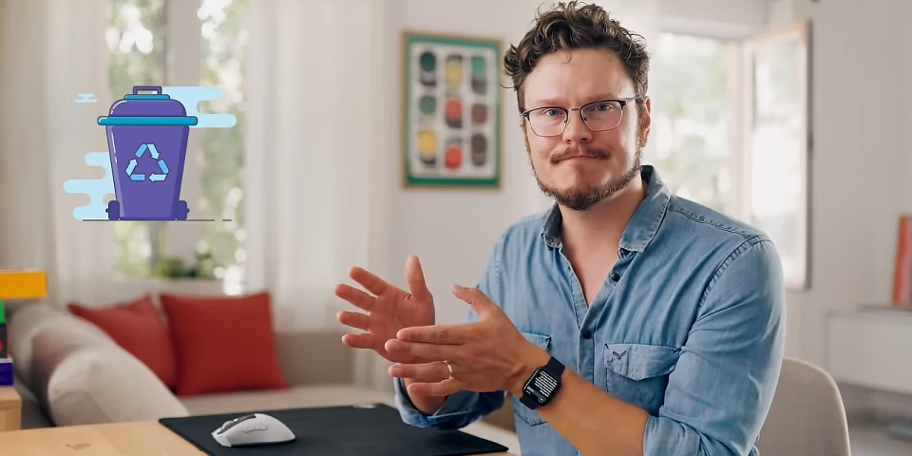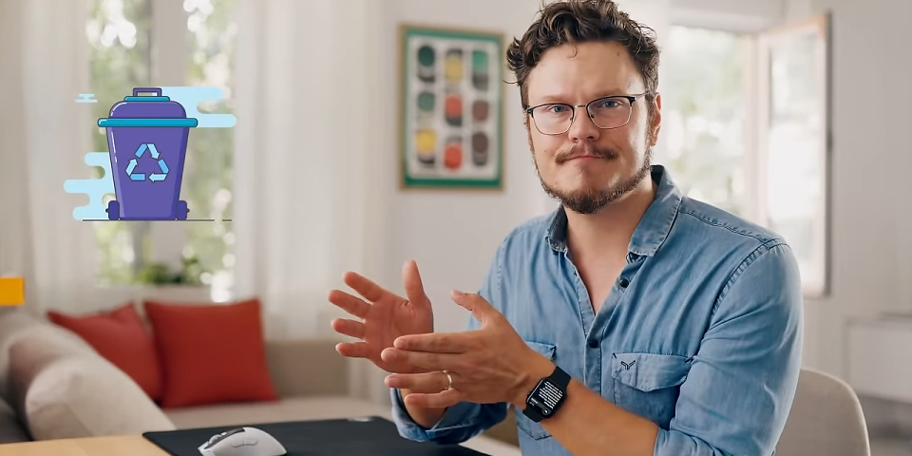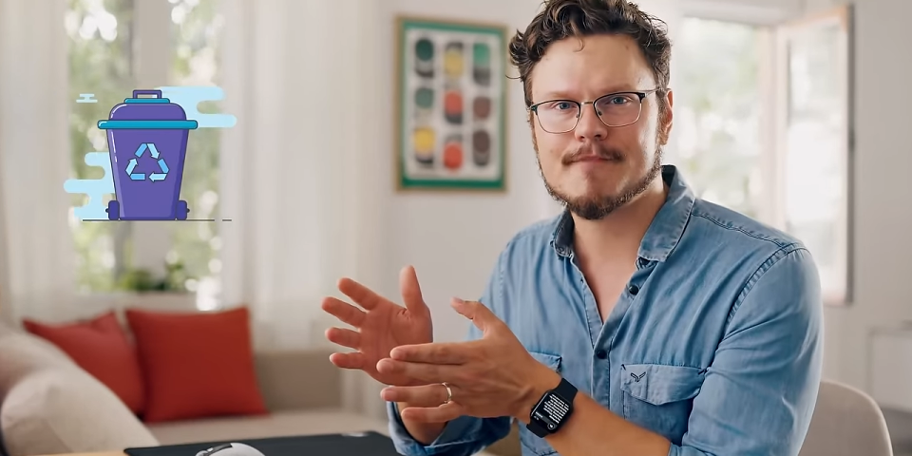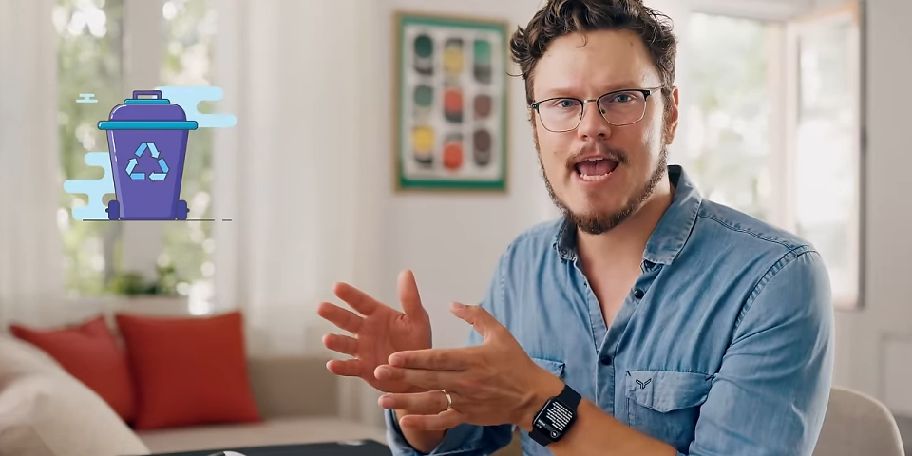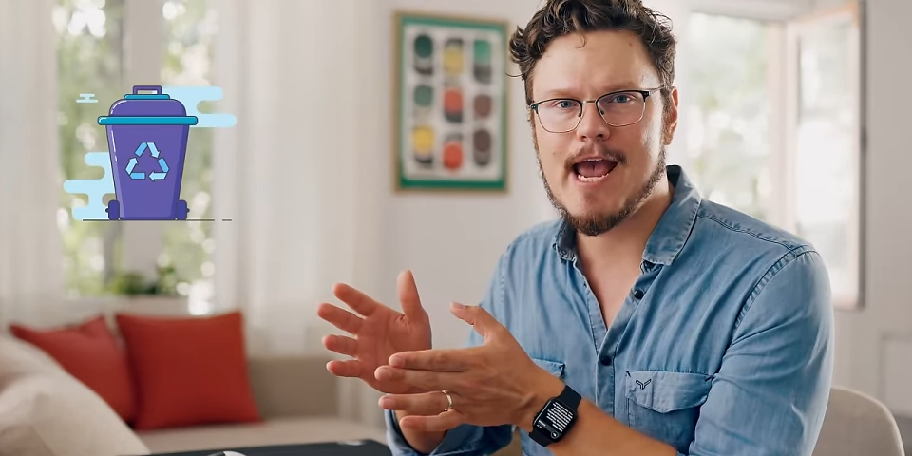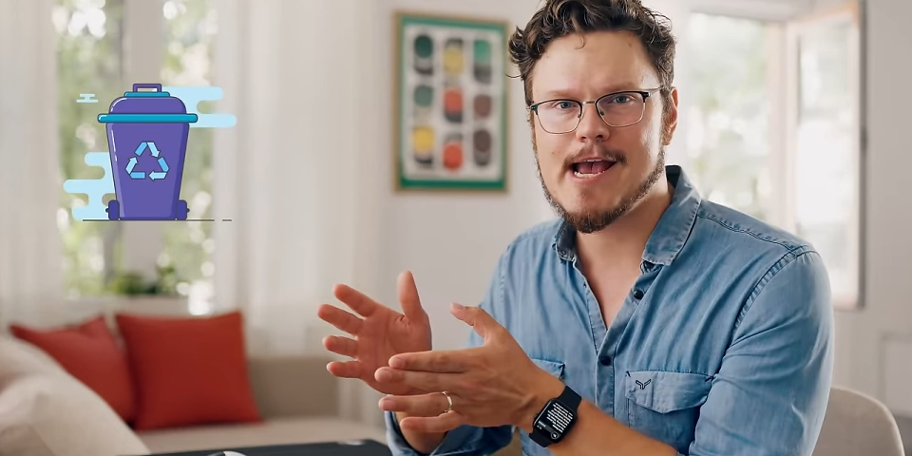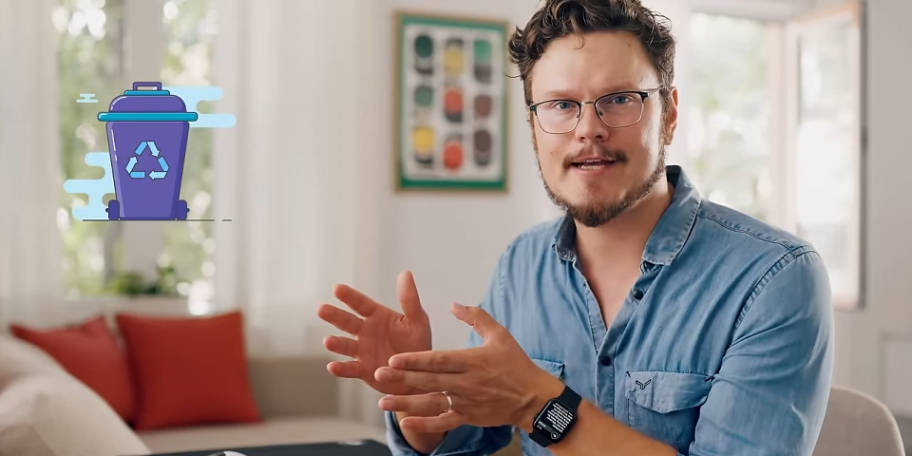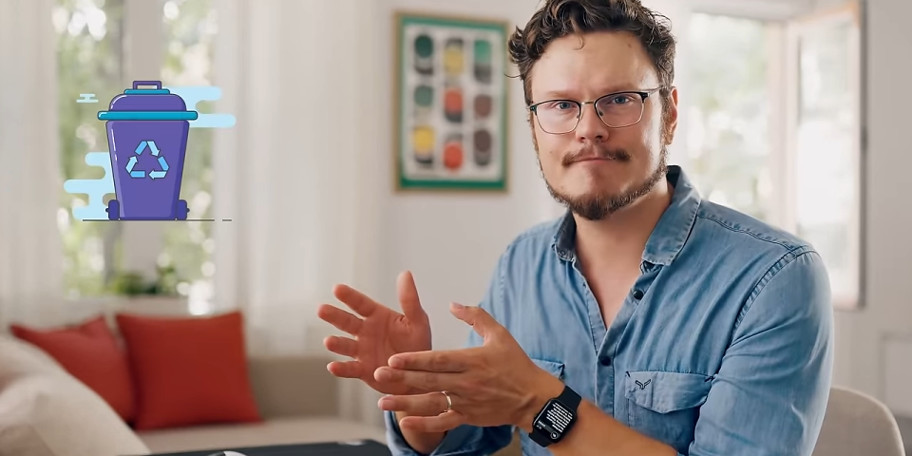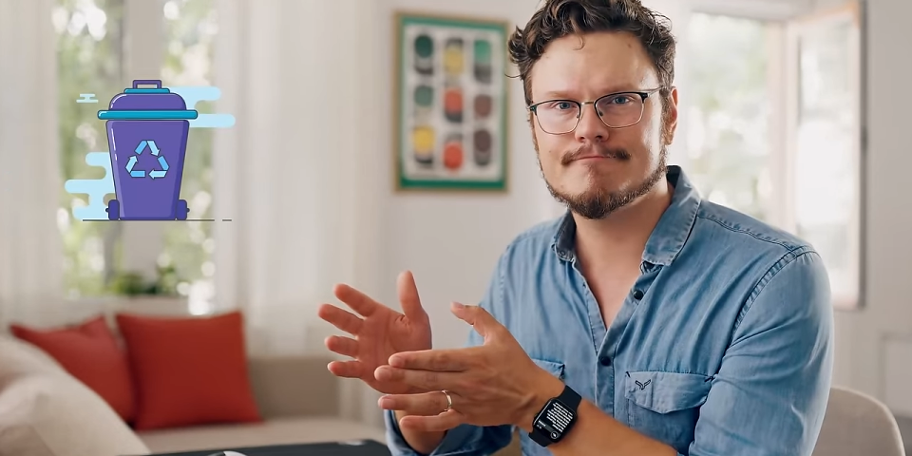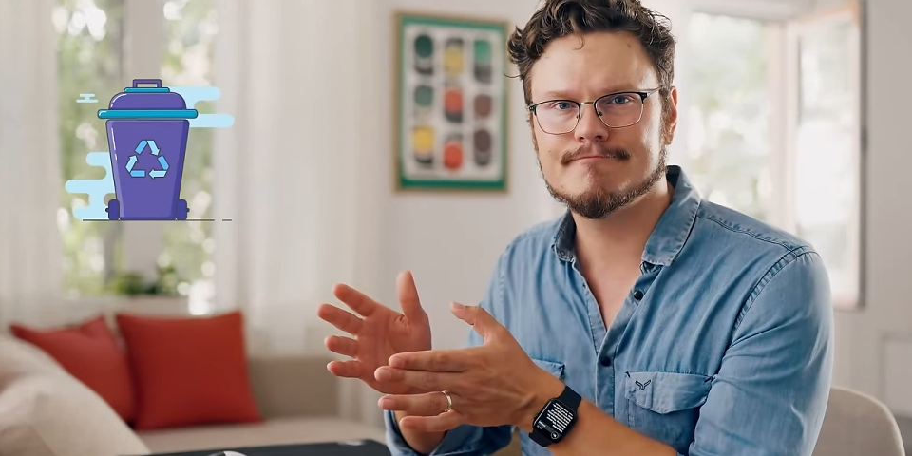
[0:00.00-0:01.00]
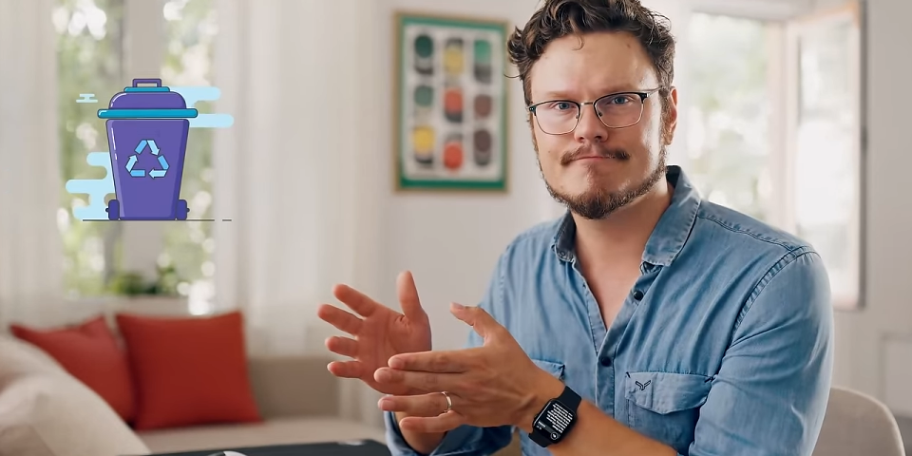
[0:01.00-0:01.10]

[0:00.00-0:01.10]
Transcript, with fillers: Okay.